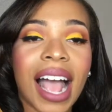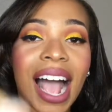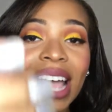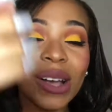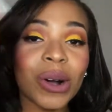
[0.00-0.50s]

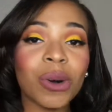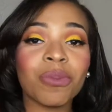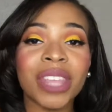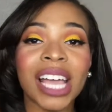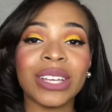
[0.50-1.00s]
I
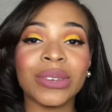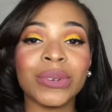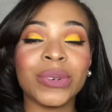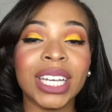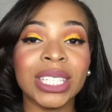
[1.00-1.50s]
hope that
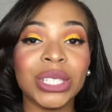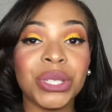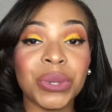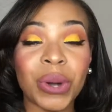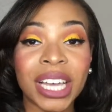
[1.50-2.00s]
you
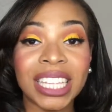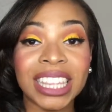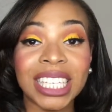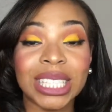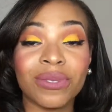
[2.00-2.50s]
enjoyed
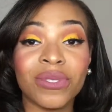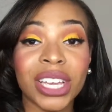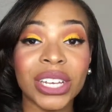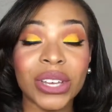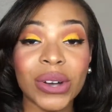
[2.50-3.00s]
this
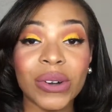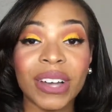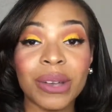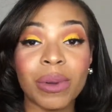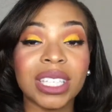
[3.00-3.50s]
video.
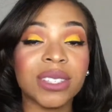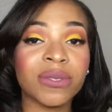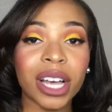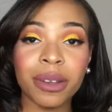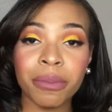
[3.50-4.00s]
It was
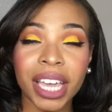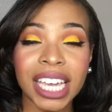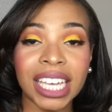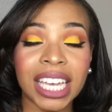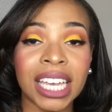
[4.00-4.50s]
fun
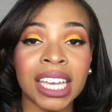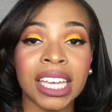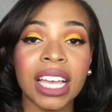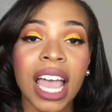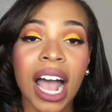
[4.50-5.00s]

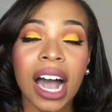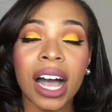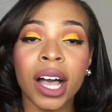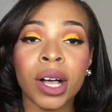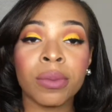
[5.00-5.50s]
making.
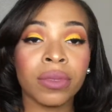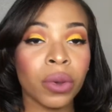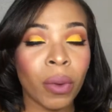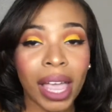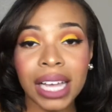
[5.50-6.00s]

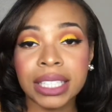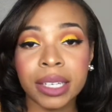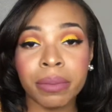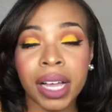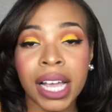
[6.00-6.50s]
The way I
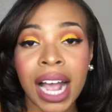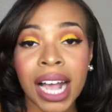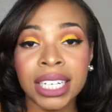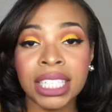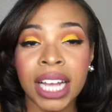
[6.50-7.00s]
did my
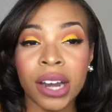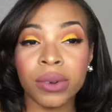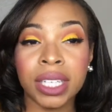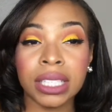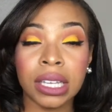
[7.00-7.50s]

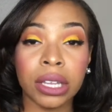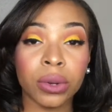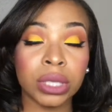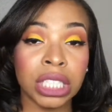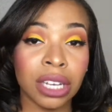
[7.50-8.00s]
eyeshadow is a
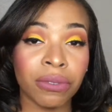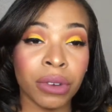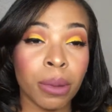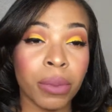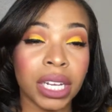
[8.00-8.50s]
little
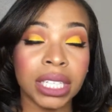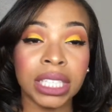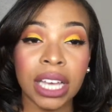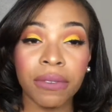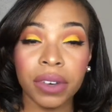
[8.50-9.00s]
different, but it
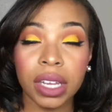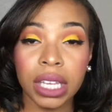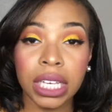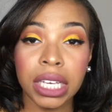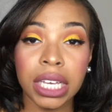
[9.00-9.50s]

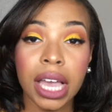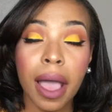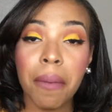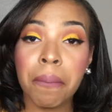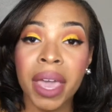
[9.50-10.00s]
definitely
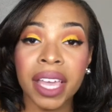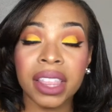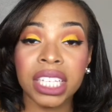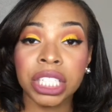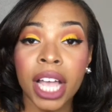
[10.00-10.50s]
made
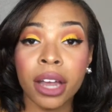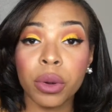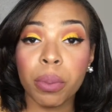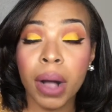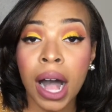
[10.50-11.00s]
the shadow
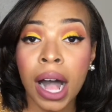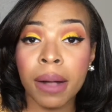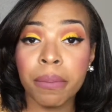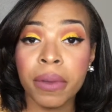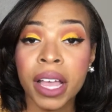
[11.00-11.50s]

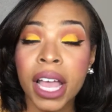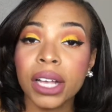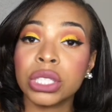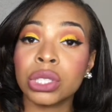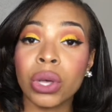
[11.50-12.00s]
pop.
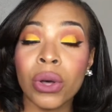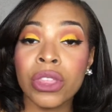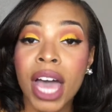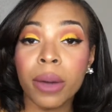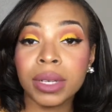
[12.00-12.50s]
So
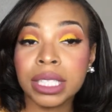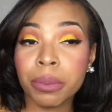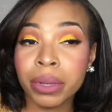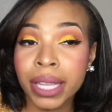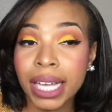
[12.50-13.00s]
that was a
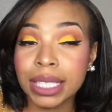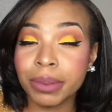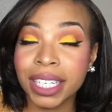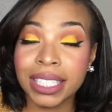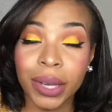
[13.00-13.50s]
plus
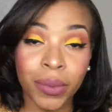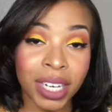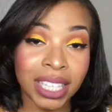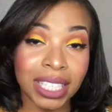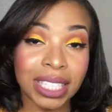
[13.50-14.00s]
because I
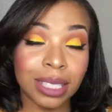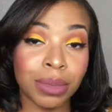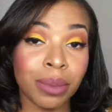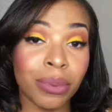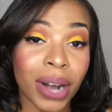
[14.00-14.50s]
wanted this to
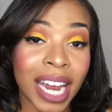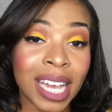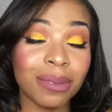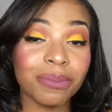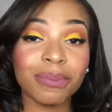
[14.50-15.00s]
be
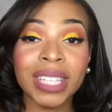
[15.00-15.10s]
bright.